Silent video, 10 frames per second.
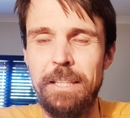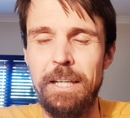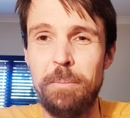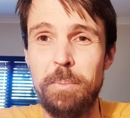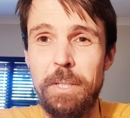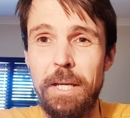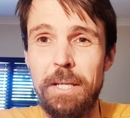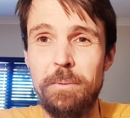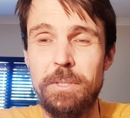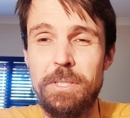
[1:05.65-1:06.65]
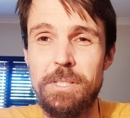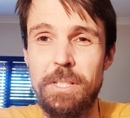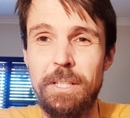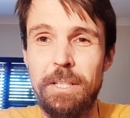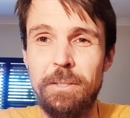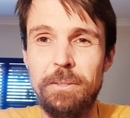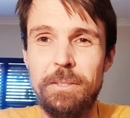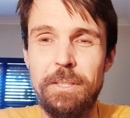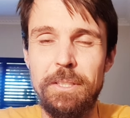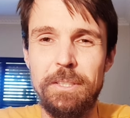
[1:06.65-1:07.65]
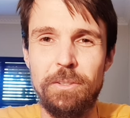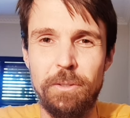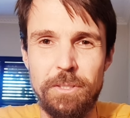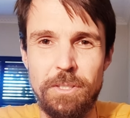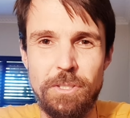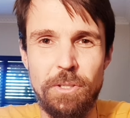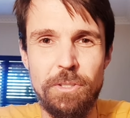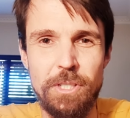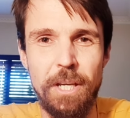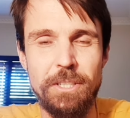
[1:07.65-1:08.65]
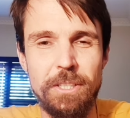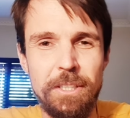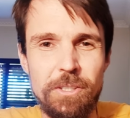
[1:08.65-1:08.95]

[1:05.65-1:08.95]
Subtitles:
IPA, which is our doctors association.